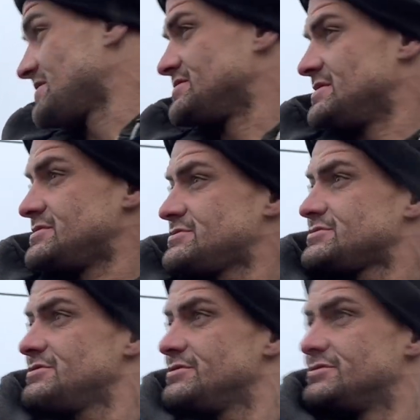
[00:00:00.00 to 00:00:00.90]
this,
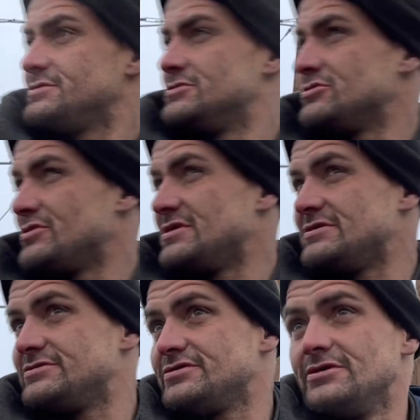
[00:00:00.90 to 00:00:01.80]

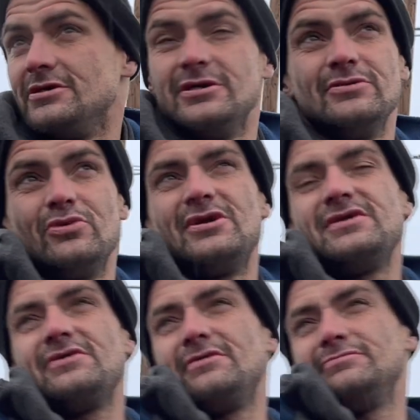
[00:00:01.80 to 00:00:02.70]
and
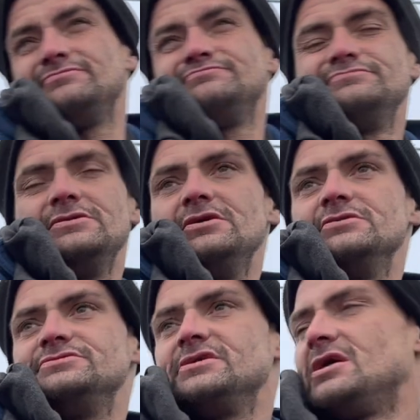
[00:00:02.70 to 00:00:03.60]
running
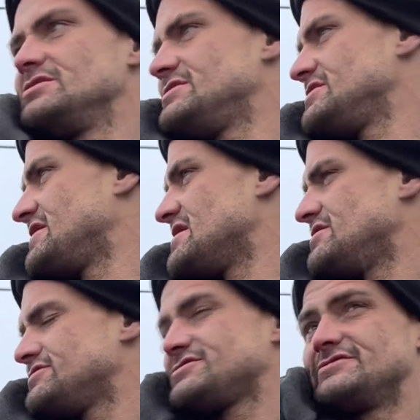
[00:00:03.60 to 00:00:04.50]
the gauntlet
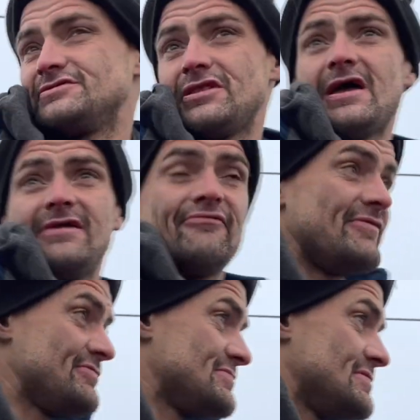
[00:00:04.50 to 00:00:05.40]
against life is